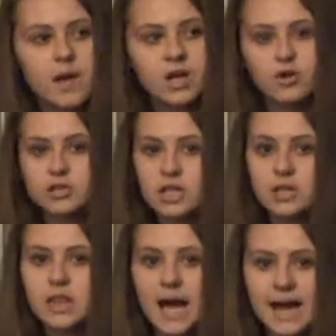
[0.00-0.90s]
to my coach?
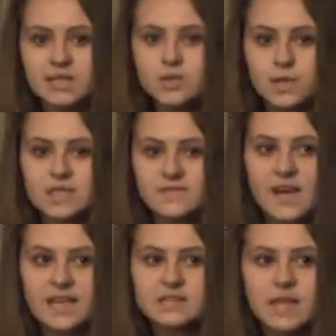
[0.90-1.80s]
Like, lie to his
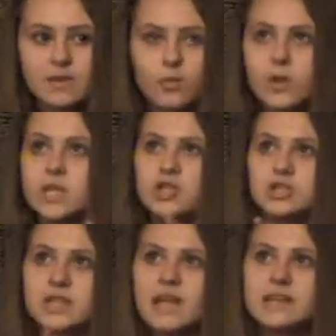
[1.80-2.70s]
face? Like, when
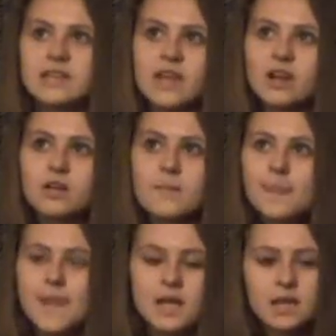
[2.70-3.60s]
you're standing there?
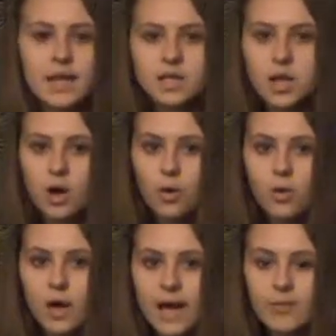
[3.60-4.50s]
Like,
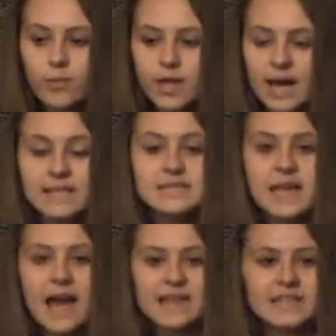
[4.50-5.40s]
no. I
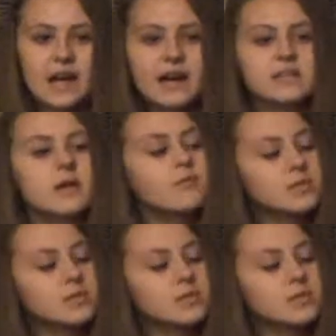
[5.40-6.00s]
sat down